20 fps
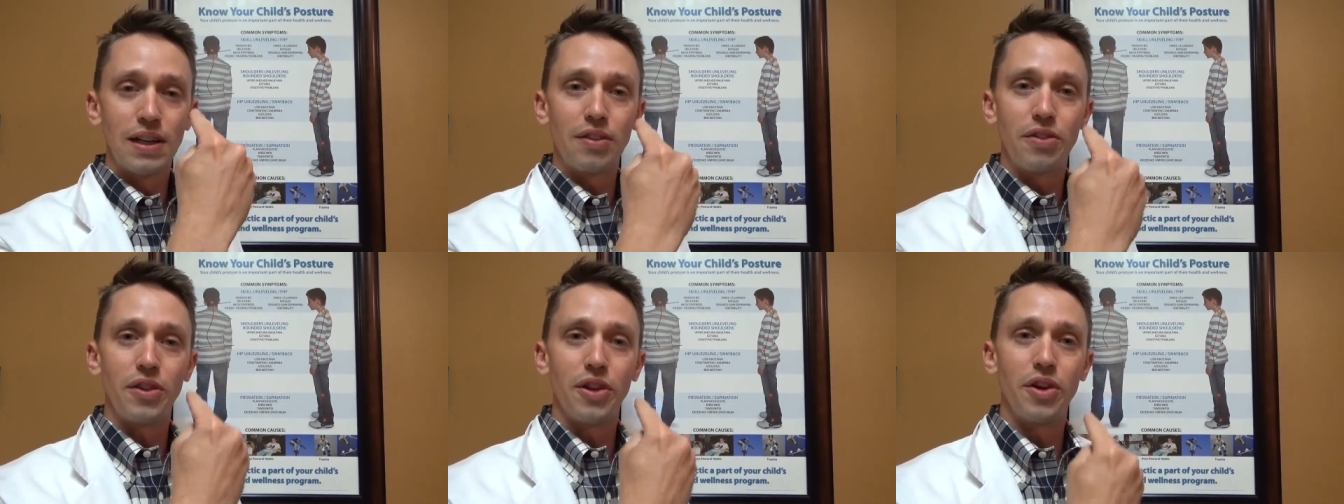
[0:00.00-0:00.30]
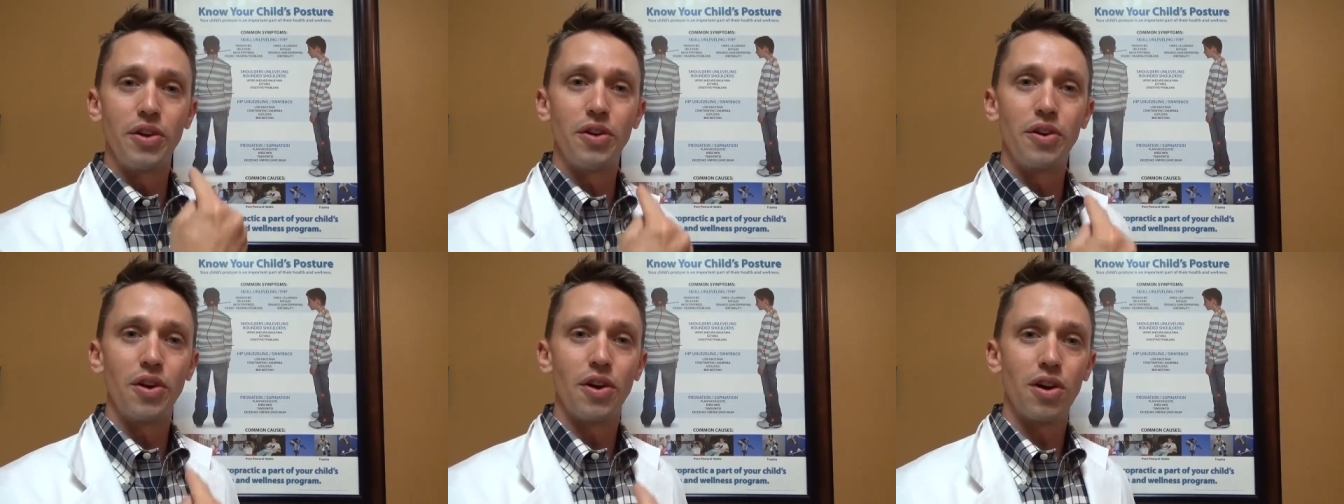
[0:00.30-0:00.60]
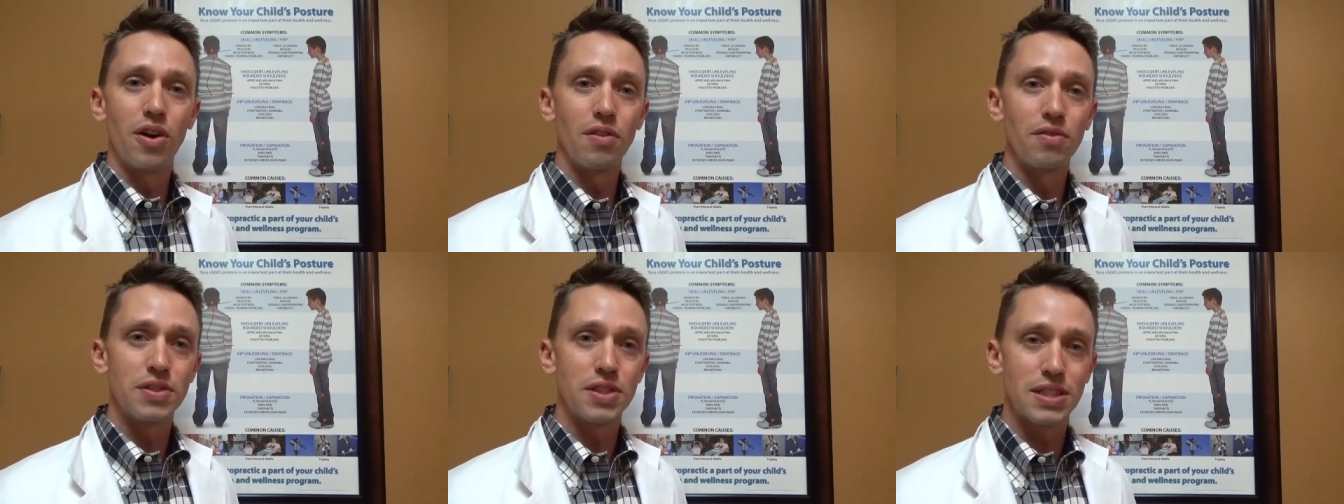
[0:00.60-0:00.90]
the
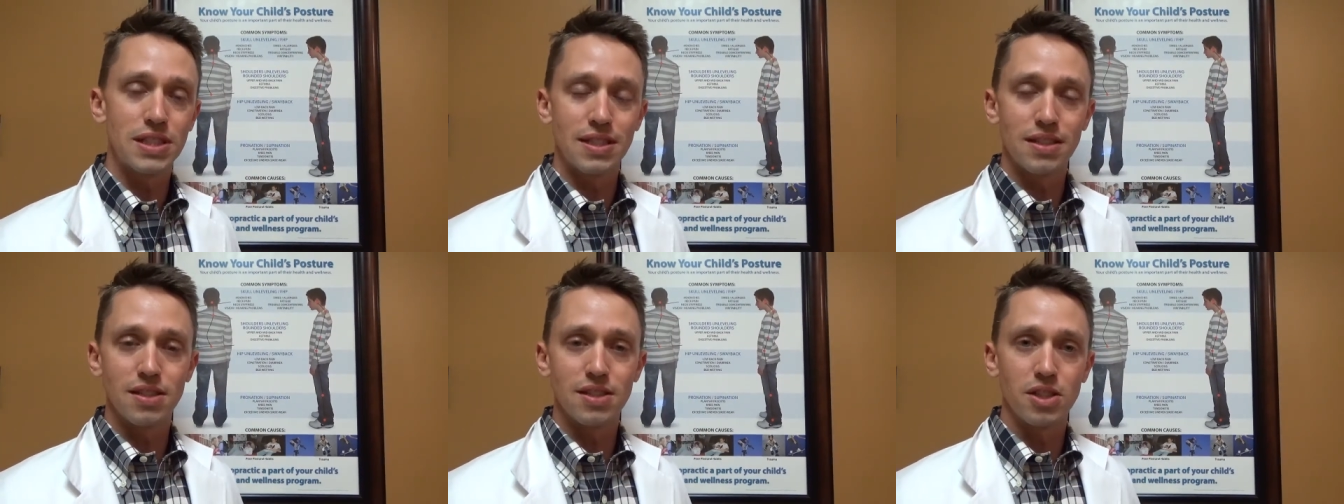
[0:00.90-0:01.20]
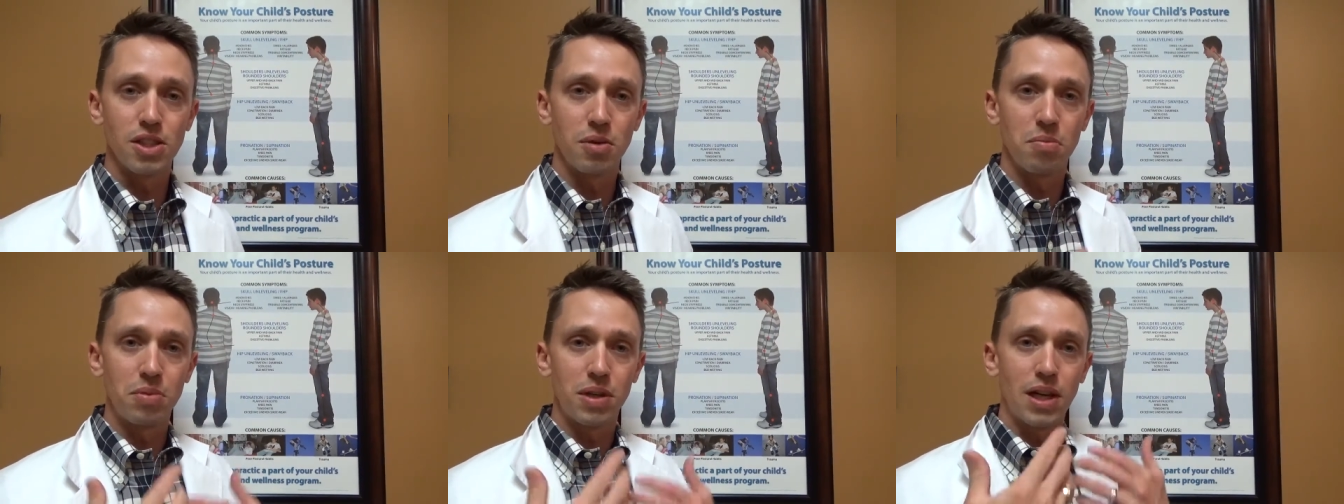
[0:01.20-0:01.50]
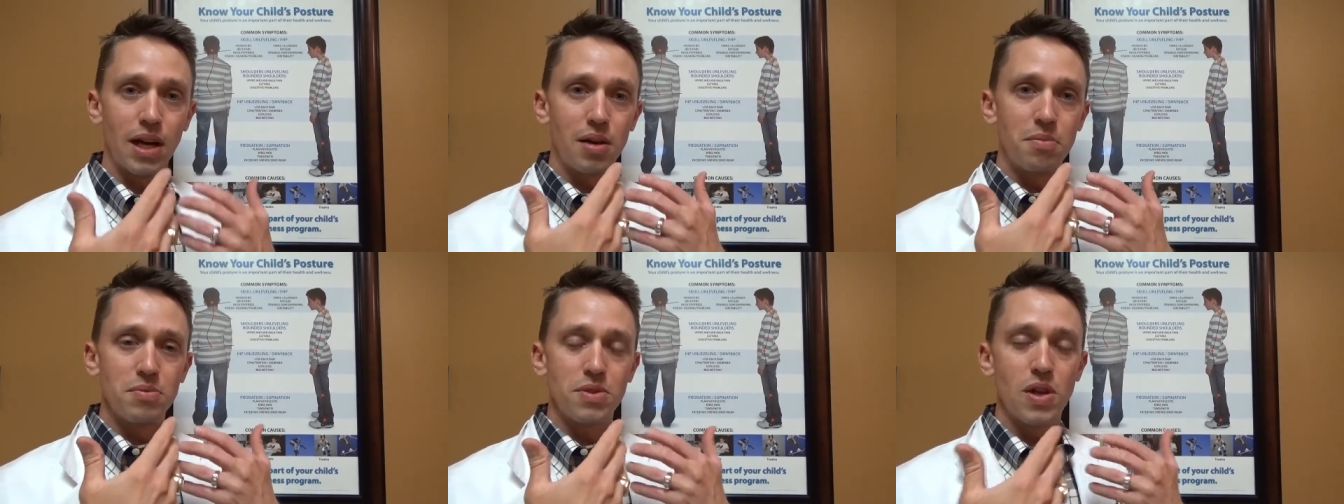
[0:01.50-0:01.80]
nerve system
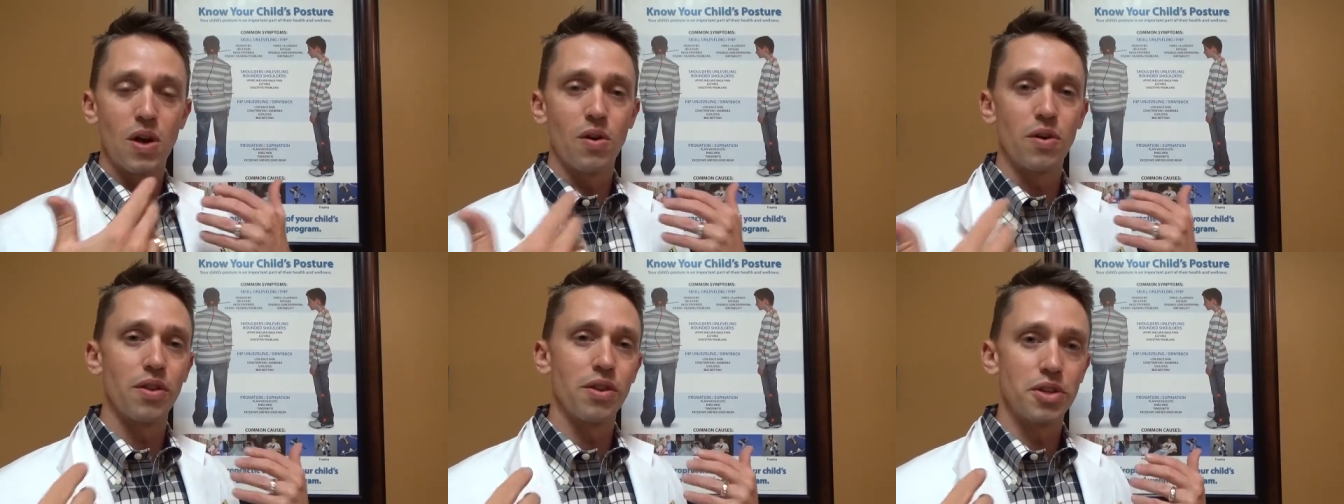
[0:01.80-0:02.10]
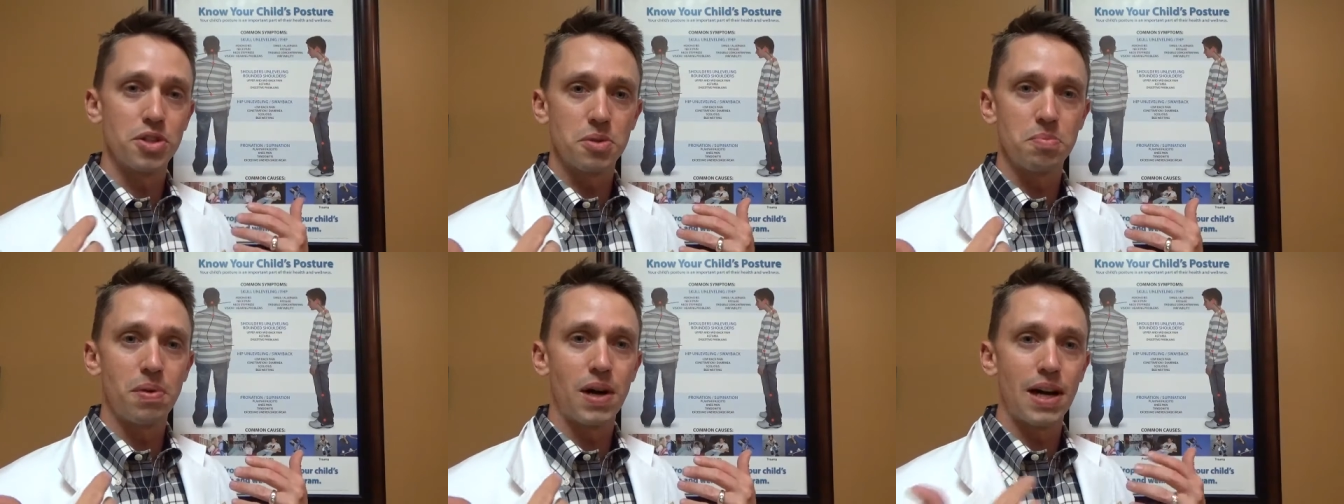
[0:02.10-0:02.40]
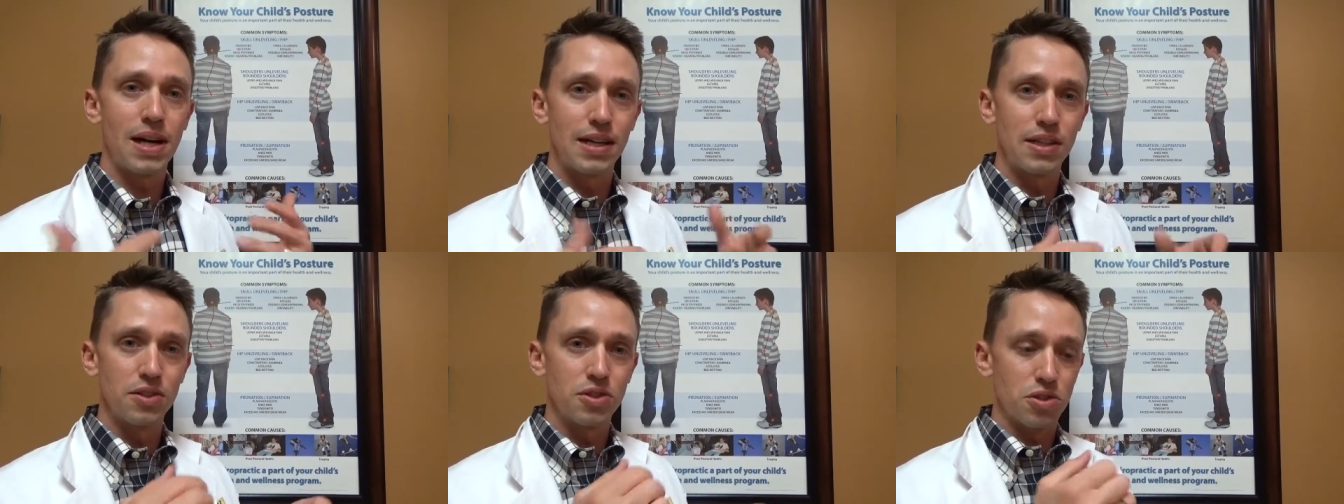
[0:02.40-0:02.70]
comes out of the spine.